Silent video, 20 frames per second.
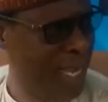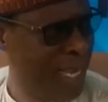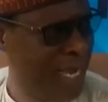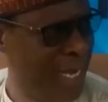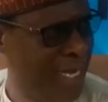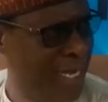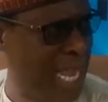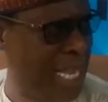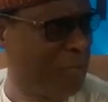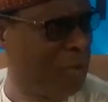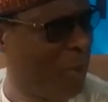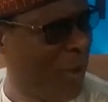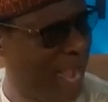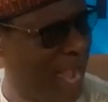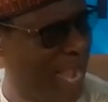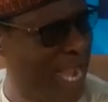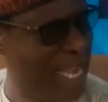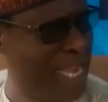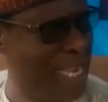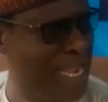That's
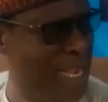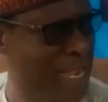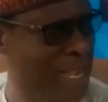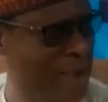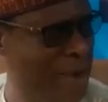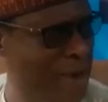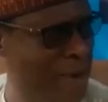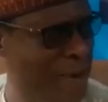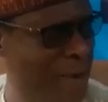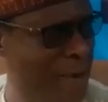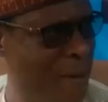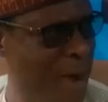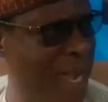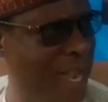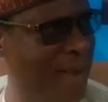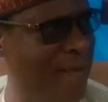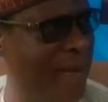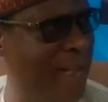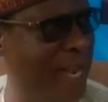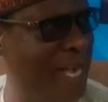why
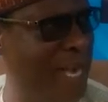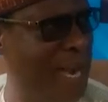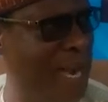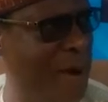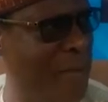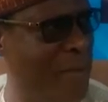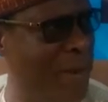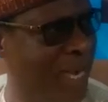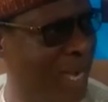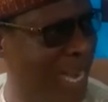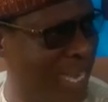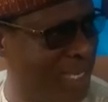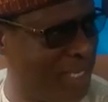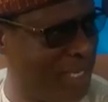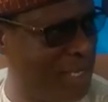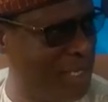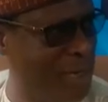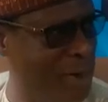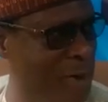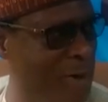whenever there will be
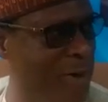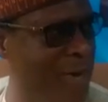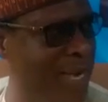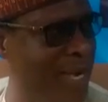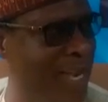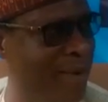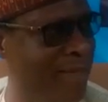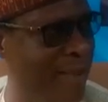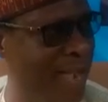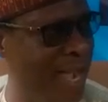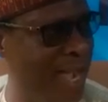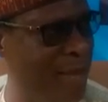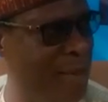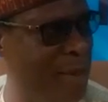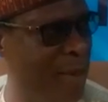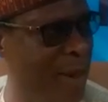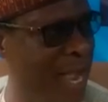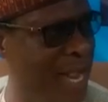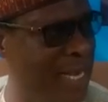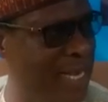crisis,
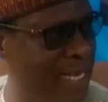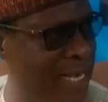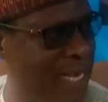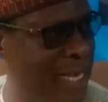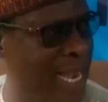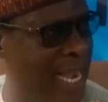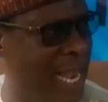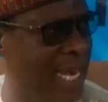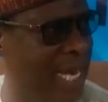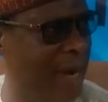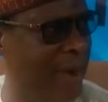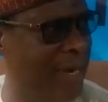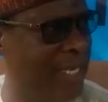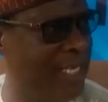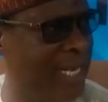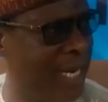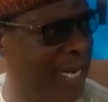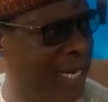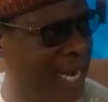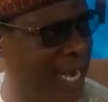you hardly hear there was
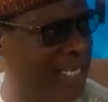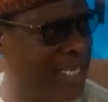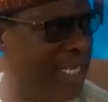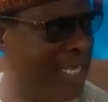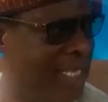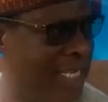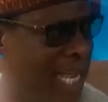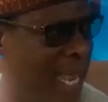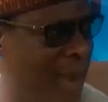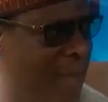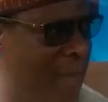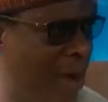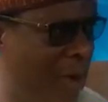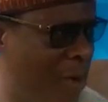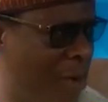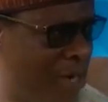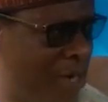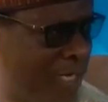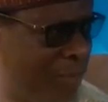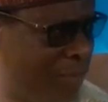a crisis inside
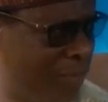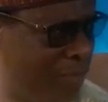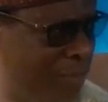Makurdi